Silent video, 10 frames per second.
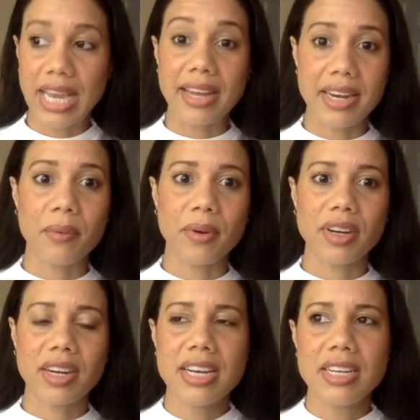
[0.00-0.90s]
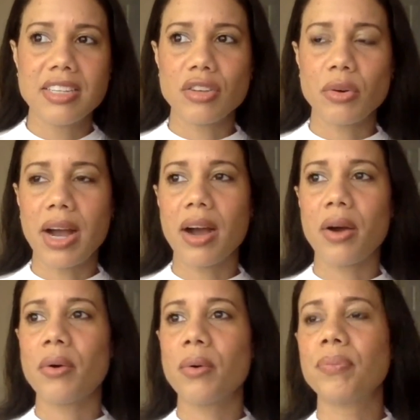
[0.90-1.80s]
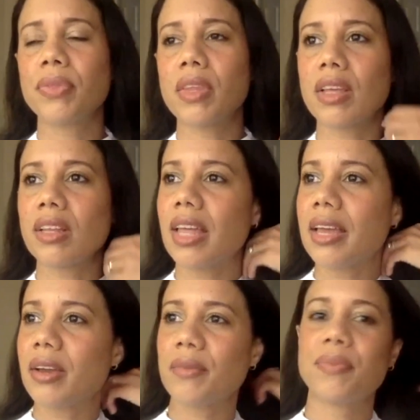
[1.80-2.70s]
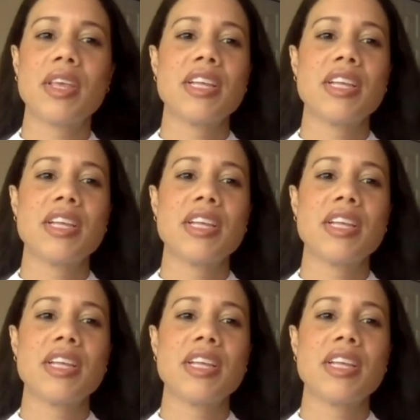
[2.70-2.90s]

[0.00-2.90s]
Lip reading: yeah, network. So how, like,